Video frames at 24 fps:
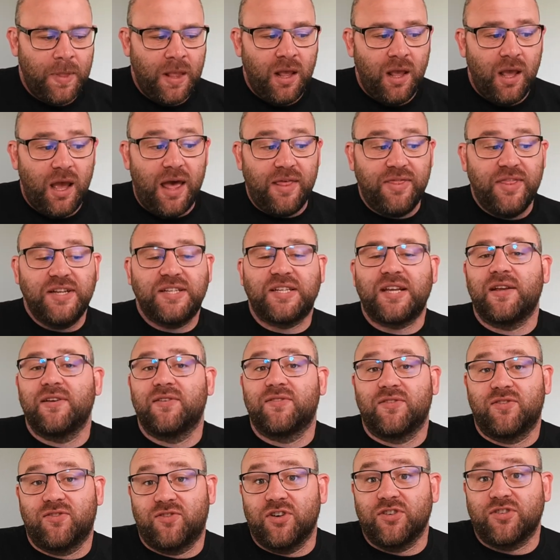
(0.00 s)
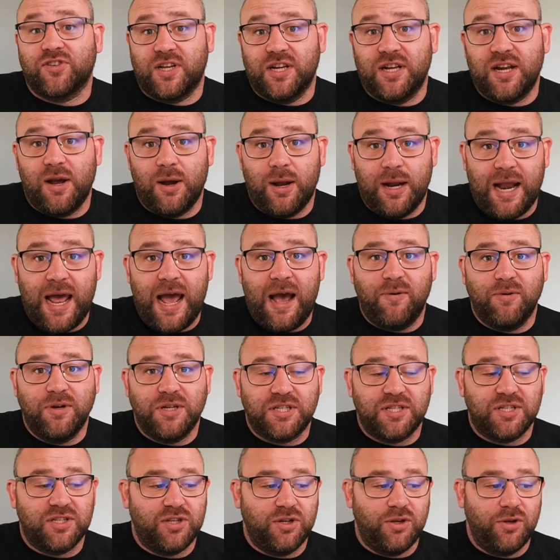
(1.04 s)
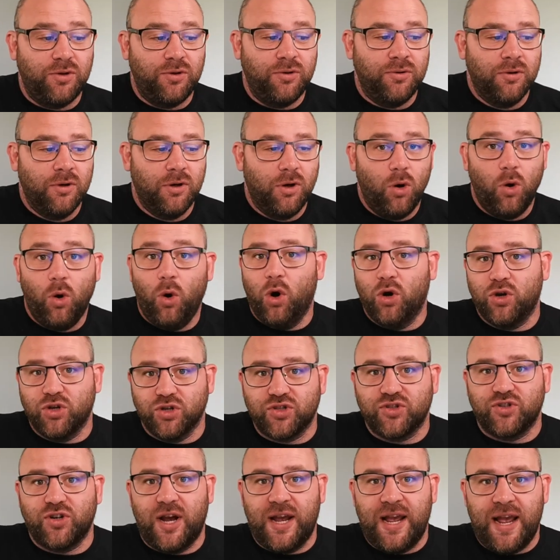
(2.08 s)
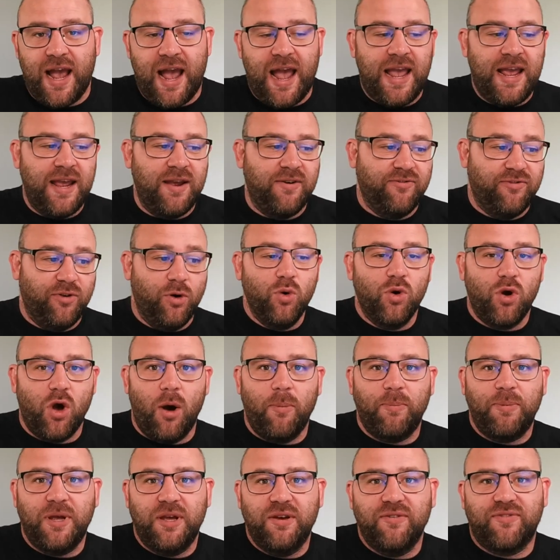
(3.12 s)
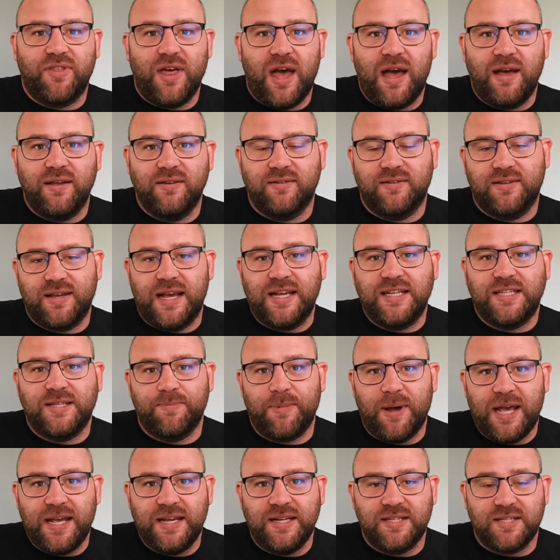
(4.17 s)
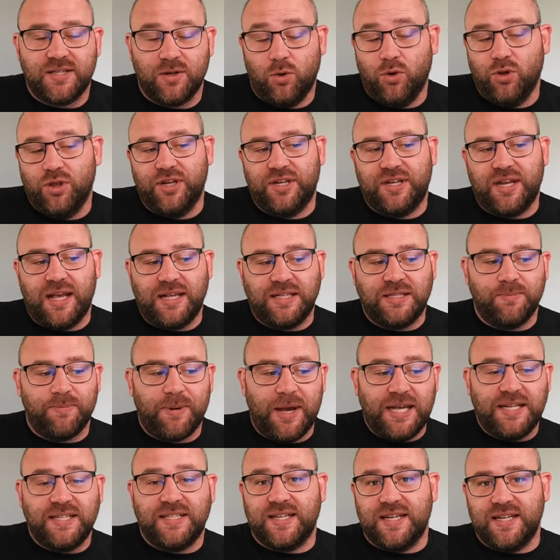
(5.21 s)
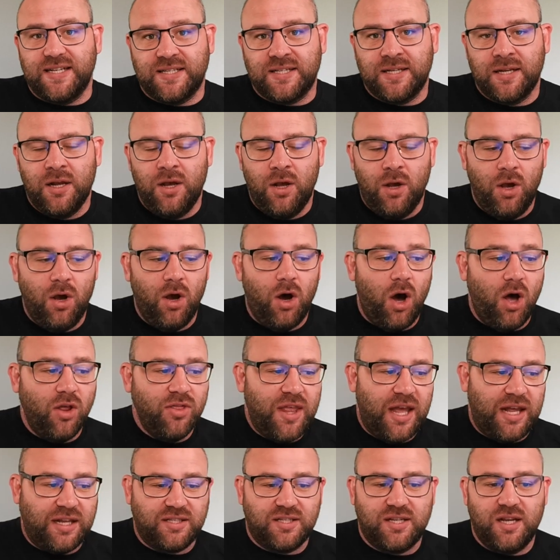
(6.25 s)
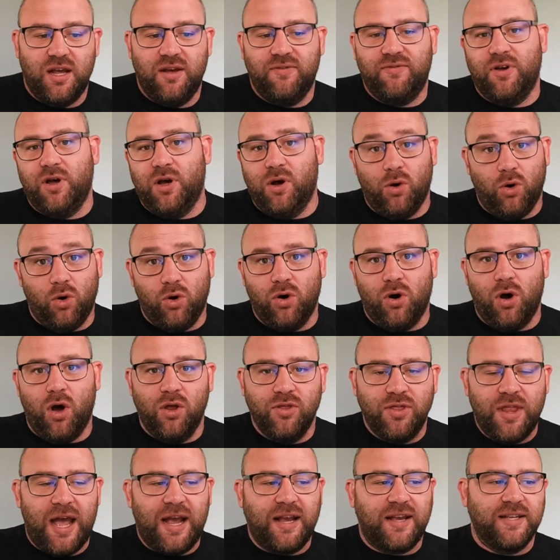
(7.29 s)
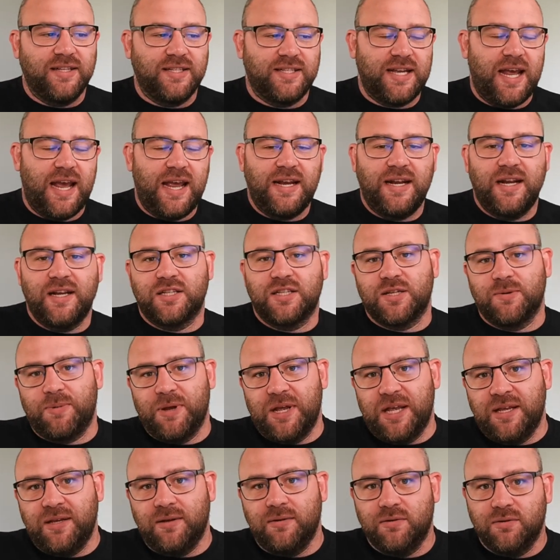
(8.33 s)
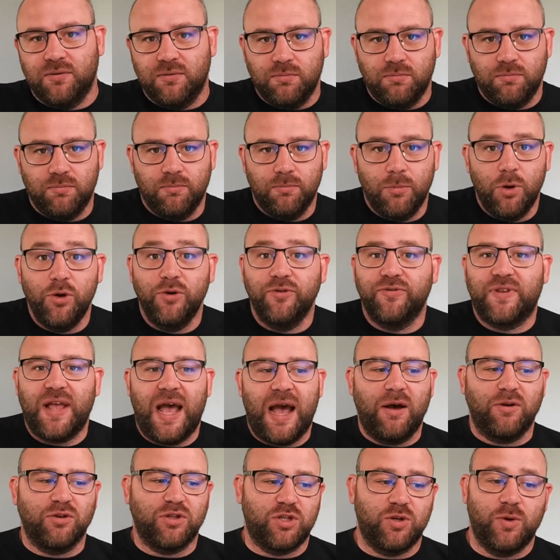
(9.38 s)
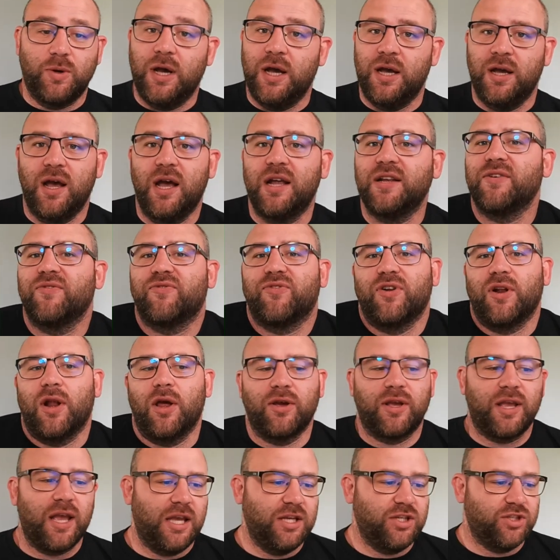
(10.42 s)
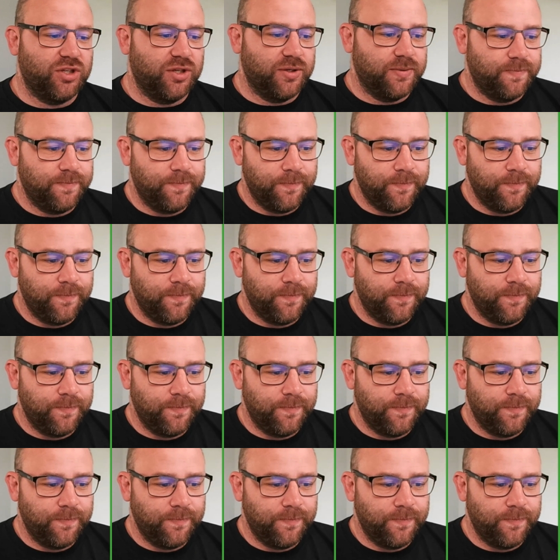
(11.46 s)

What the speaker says: and this is just going to allow us to orchestrate a full copy of that database or the databases on that server or on that container to be moved out to a different location.